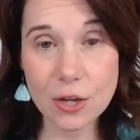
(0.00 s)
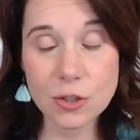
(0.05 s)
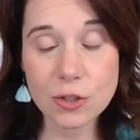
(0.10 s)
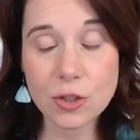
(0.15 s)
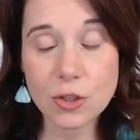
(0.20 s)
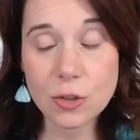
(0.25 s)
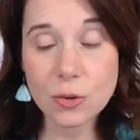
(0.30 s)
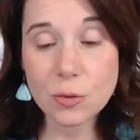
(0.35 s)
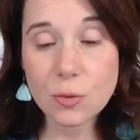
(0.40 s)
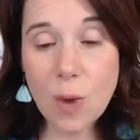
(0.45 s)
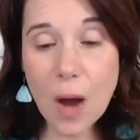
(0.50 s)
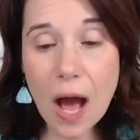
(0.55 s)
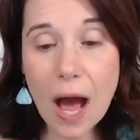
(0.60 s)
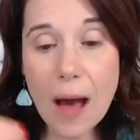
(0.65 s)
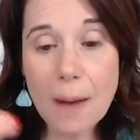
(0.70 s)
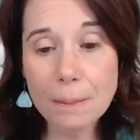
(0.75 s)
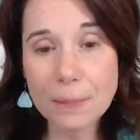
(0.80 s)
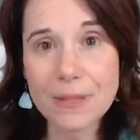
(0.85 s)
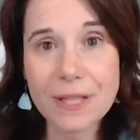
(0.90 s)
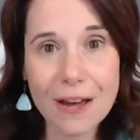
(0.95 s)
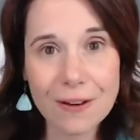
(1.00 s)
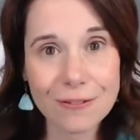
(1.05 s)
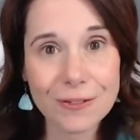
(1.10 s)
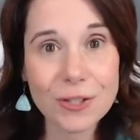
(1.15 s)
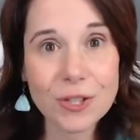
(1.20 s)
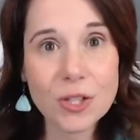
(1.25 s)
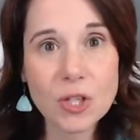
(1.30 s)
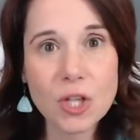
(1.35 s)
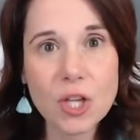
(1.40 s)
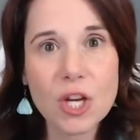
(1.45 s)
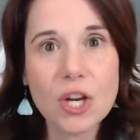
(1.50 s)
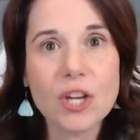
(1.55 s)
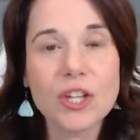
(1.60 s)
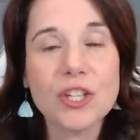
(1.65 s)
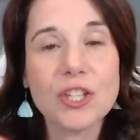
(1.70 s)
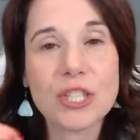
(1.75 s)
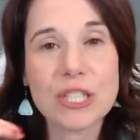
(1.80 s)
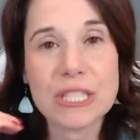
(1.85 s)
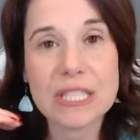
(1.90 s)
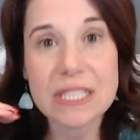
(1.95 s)
to up-level
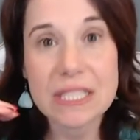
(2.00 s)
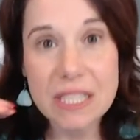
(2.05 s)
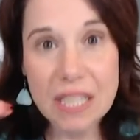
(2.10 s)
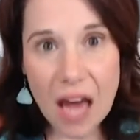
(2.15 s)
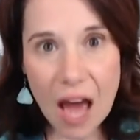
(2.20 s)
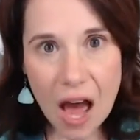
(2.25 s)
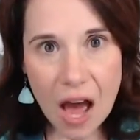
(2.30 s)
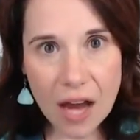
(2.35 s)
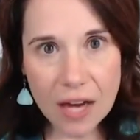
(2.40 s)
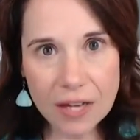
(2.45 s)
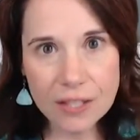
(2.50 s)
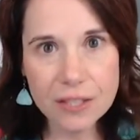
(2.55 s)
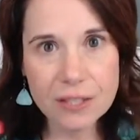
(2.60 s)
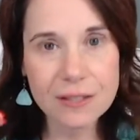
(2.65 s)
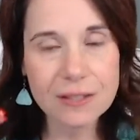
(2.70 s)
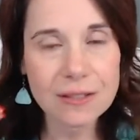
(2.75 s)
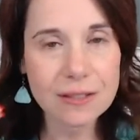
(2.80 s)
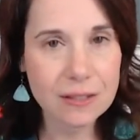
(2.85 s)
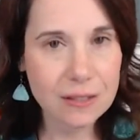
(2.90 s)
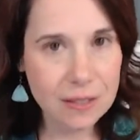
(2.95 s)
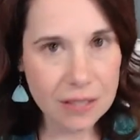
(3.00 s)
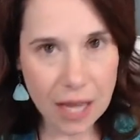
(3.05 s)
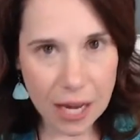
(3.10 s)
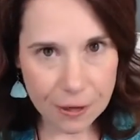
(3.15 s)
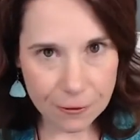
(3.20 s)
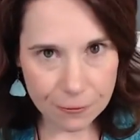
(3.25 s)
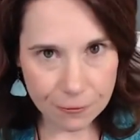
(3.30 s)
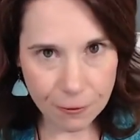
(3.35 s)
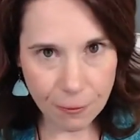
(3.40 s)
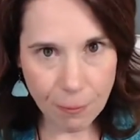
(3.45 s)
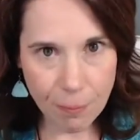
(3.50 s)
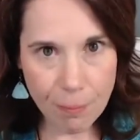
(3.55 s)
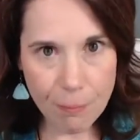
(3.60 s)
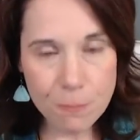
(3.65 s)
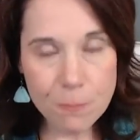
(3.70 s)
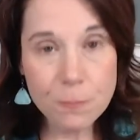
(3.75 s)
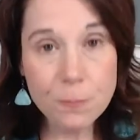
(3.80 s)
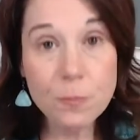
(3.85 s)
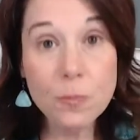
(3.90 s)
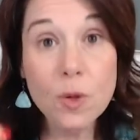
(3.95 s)
your entire life,
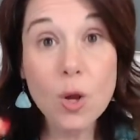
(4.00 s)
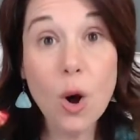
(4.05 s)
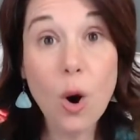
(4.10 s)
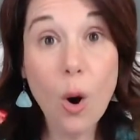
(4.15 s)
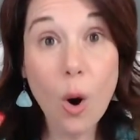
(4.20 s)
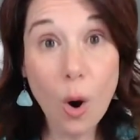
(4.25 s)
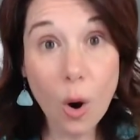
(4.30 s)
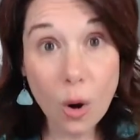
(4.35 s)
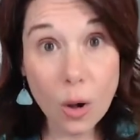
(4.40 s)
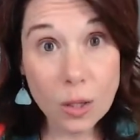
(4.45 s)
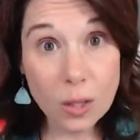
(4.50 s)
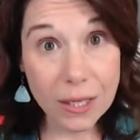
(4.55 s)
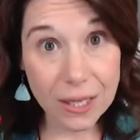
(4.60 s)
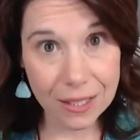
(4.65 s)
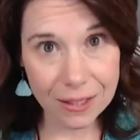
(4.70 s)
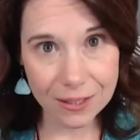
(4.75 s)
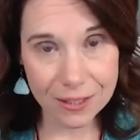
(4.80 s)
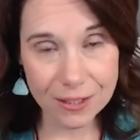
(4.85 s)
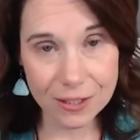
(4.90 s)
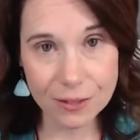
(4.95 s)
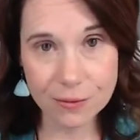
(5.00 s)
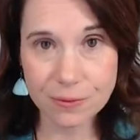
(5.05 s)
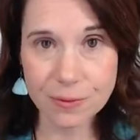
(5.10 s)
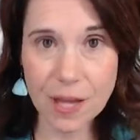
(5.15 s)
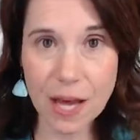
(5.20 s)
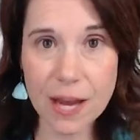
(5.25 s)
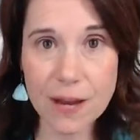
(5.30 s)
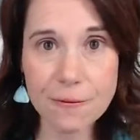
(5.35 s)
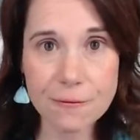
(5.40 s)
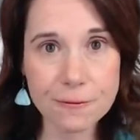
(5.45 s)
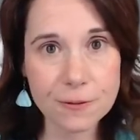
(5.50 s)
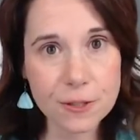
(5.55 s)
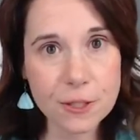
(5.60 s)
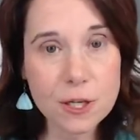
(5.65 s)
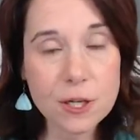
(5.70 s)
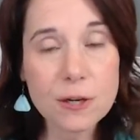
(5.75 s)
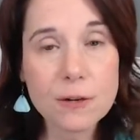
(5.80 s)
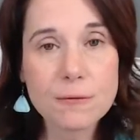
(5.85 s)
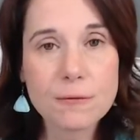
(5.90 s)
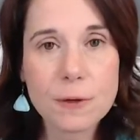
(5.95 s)
all areas of life,
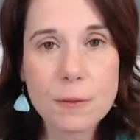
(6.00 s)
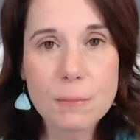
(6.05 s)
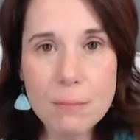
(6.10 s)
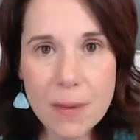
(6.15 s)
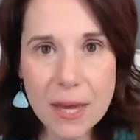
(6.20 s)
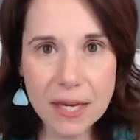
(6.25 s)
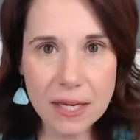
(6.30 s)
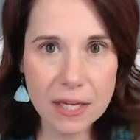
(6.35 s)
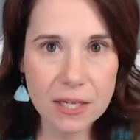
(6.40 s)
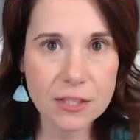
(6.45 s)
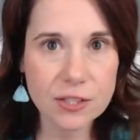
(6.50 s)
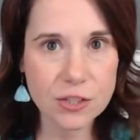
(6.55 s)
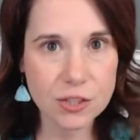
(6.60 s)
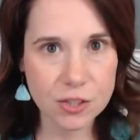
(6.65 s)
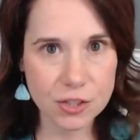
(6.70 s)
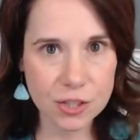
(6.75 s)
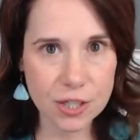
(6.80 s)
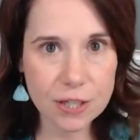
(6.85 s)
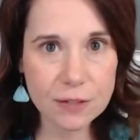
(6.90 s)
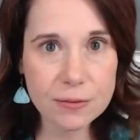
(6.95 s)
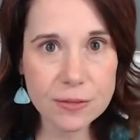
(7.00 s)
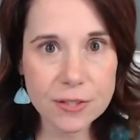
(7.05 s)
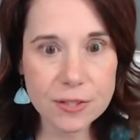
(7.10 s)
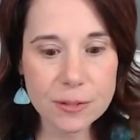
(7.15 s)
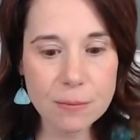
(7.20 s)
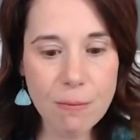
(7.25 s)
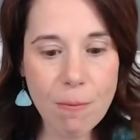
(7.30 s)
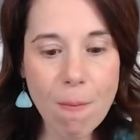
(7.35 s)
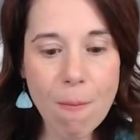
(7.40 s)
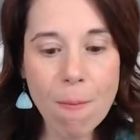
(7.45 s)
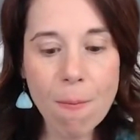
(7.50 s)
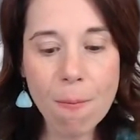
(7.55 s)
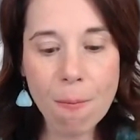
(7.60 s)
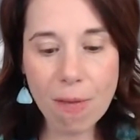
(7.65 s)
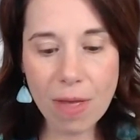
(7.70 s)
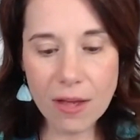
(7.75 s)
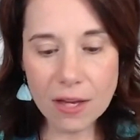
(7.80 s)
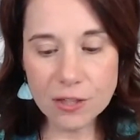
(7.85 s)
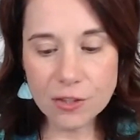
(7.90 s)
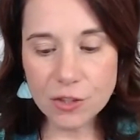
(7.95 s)
from making shifts
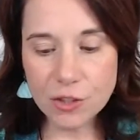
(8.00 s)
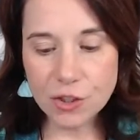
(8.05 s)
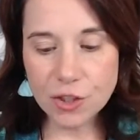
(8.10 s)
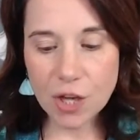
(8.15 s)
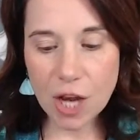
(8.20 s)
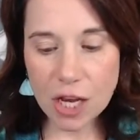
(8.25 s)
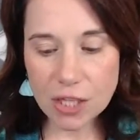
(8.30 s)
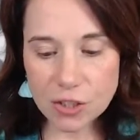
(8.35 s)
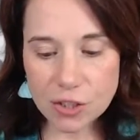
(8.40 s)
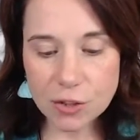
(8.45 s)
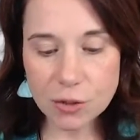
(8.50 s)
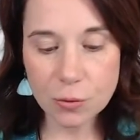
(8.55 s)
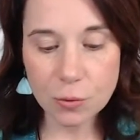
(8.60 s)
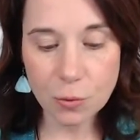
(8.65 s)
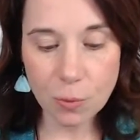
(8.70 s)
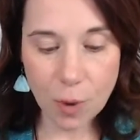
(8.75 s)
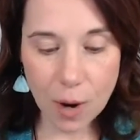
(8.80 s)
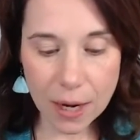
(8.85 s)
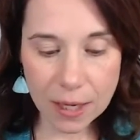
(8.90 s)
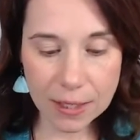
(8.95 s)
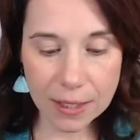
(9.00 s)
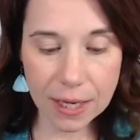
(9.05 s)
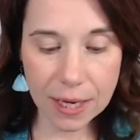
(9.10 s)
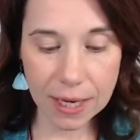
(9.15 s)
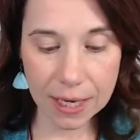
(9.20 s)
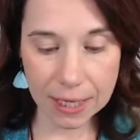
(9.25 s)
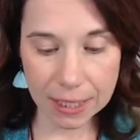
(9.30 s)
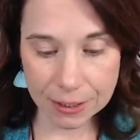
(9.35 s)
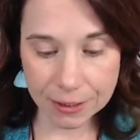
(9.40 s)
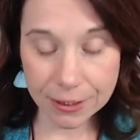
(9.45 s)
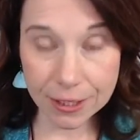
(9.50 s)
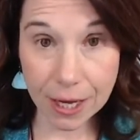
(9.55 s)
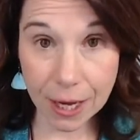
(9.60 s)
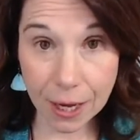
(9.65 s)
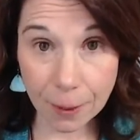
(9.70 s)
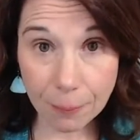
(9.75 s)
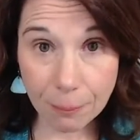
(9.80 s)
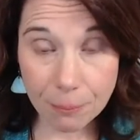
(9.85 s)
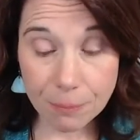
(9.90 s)
in just one area.